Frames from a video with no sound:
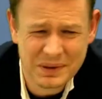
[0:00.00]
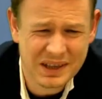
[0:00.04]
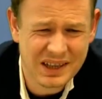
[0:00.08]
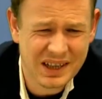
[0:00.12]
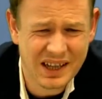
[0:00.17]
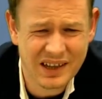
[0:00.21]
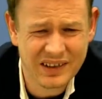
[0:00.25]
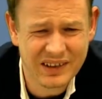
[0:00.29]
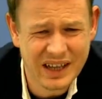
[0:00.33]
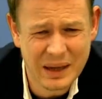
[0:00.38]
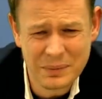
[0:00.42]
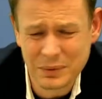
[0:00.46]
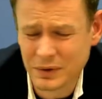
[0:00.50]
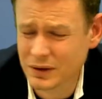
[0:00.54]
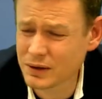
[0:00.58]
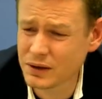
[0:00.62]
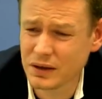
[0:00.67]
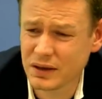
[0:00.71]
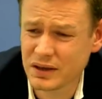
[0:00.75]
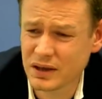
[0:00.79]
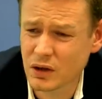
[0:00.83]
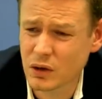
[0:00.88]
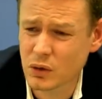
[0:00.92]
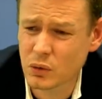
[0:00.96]
but there's
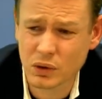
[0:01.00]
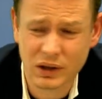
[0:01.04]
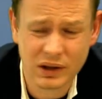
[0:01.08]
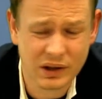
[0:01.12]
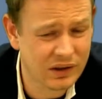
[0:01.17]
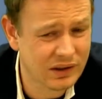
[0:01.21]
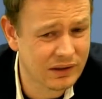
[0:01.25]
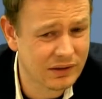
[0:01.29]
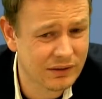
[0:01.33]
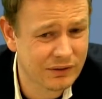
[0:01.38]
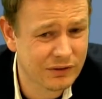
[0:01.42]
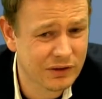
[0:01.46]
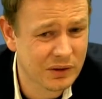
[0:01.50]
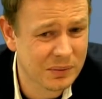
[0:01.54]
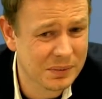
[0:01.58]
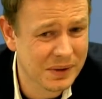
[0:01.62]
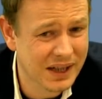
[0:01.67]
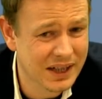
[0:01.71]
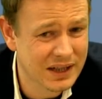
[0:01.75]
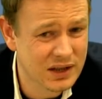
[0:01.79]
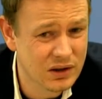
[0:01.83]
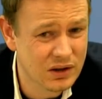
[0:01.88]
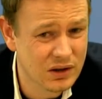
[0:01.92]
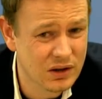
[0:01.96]
absolutely no reason for
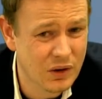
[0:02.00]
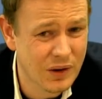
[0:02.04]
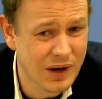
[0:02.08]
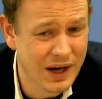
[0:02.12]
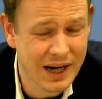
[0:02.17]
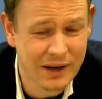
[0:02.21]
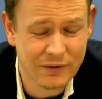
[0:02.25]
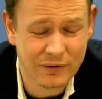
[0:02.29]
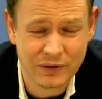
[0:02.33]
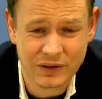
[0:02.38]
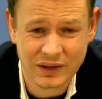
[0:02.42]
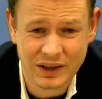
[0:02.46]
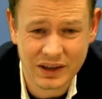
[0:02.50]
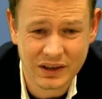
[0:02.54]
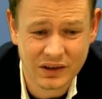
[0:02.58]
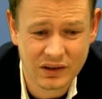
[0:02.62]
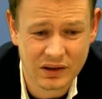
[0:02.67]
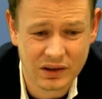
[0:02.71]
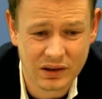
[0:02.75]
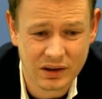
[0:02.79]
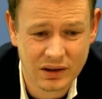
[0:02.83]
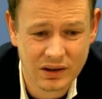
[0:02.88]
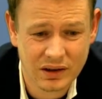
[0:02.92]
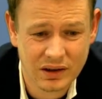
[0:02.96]
black to go f6
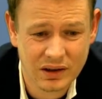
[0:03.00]
here.